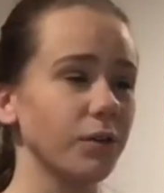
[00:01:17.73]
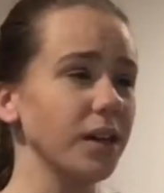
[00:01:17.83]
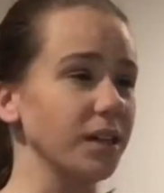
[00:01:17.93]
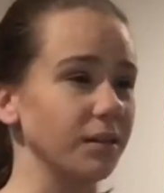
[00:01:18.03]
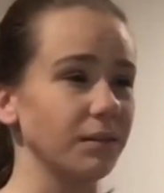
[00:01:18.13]

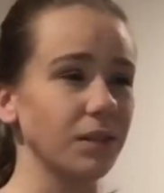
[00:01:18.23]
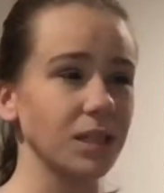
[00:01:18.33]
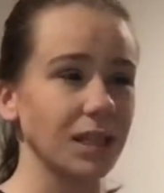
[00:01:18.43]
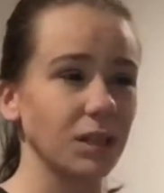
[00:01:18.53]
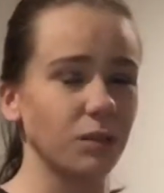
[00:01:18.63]
Agreed, it
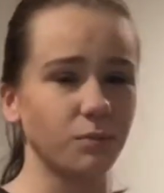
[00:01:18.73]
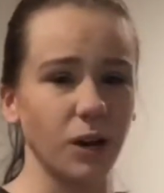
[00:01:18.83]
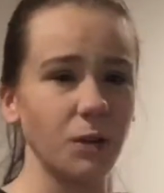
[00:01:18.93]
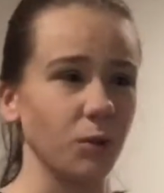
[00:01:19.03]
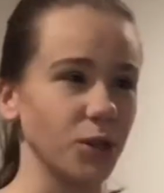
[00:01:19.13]
looks like they were
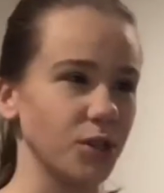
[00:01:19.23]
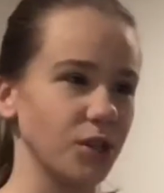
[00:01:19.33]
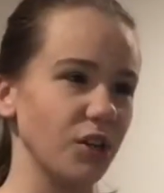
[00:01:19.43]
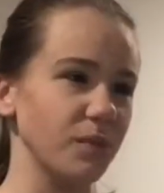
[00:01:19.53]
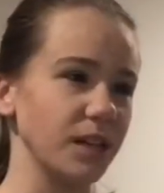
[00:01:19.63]
brainwashed to
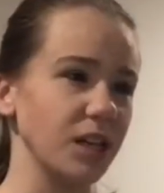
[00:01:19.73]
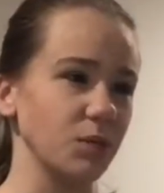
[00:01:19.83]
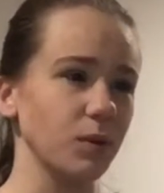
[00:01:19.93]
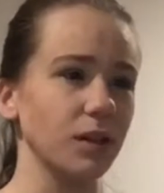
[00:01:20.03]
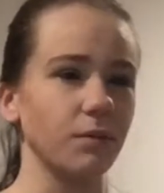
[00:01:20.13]
serve
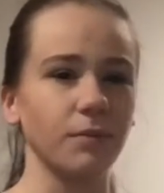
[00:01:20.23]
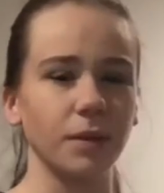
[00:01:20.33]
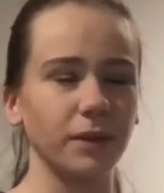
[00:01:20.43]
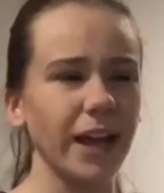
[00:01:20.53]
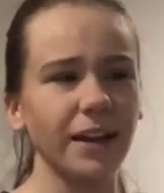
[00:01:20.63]
Medea's will.
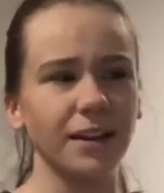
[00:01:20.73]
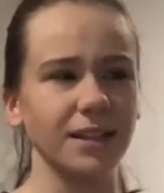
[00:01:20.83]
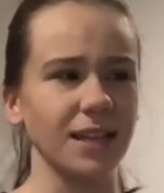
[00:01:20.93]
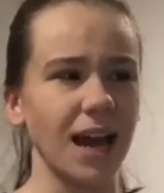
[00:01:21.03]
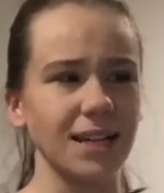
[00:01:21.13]
They play out her
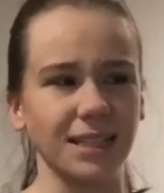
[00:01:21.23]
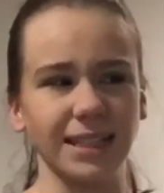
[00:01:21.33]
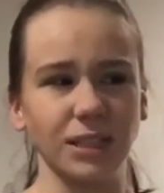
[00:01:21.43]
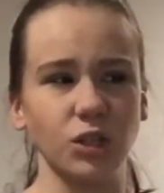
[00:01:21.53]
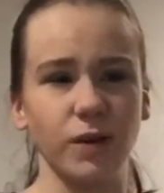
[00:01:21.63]
desires a
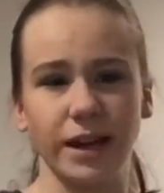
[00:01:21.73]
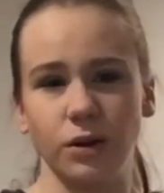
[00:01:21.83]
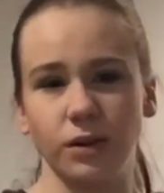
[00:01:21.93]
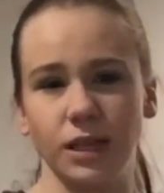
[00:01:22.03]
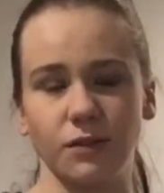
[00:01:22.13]
little too
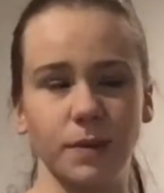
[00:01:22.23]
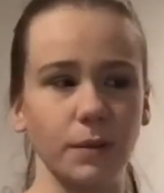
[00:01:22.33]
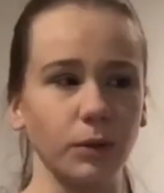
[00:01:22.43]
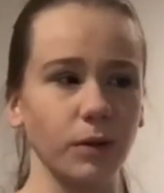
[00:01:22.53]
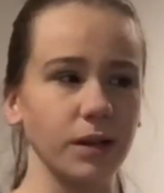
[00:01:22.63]
accurately for
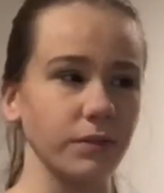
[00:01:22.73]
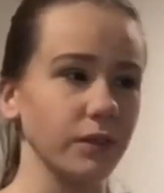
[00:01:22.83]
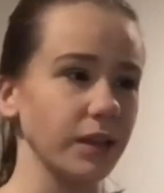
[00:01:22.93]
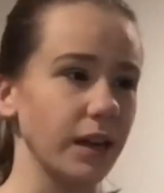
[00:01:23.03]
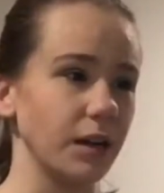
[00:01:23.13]
people who aren't
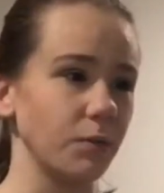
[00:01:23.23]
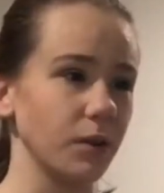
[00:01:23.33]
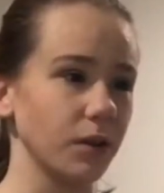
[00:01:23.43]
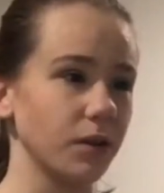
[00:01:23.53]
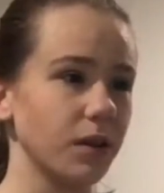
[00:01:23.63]
affiliated
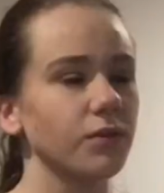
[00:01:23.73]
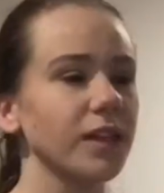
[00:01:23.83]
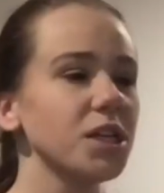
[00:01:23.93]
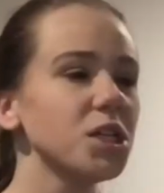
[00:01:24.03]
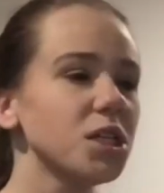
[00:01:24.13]
with her. The
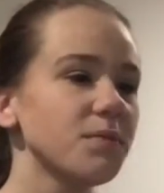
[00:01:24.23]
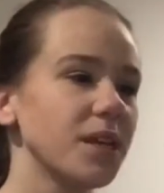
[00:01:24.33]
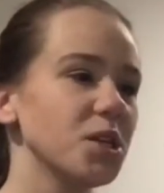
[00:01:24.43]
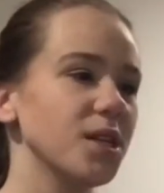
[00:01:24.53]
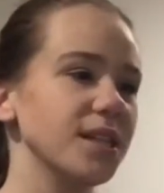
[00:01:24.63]
relationship
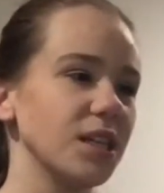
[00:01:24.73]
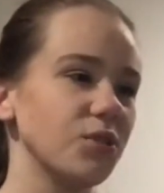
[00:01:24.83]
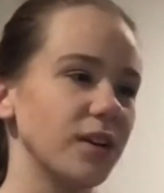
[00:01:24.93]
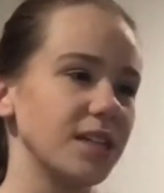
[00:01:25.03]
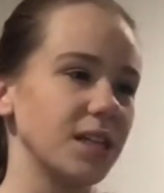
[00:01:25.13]
tension is
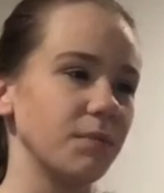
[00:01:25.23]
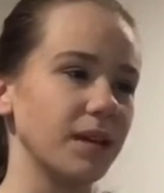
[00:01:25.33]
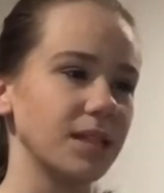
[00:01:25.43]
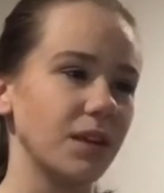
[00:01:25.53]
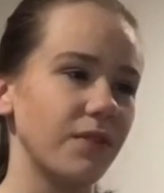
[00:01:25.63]
interesting
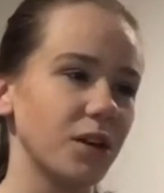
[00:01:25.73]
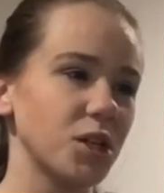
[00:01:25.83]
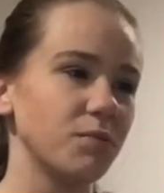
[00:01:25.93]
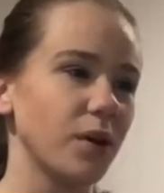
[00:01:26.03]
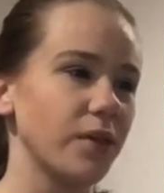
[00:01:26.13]
because they
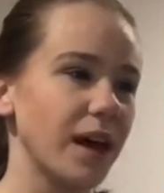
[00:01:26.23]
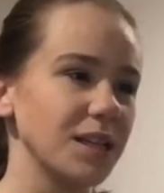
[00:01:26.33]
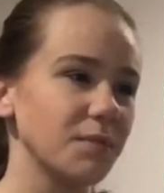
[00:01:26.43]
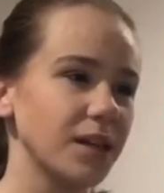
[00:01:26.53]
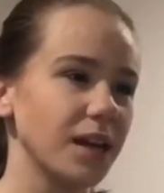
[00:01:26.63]
function both
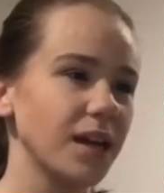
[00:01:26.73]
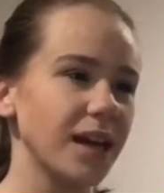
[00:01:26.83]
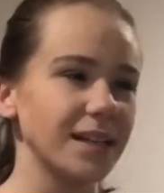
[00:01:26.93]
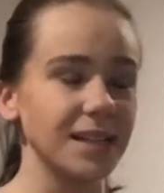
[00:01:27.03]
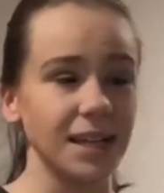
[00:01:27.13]
as
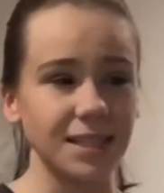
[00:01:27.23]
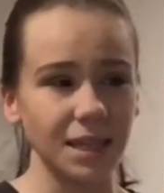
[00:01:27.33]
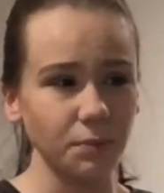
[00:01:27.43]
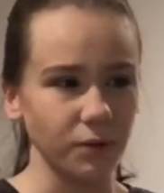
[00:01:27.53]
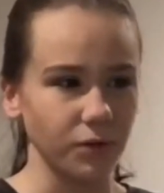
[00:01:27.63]
Medea and as
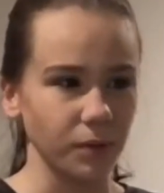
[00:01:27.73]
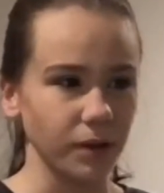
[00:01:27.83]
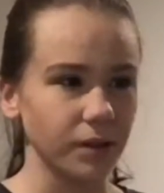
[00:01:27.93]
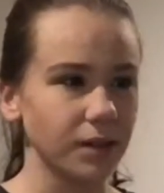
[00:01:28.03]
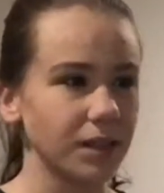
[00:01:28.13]
separate from her.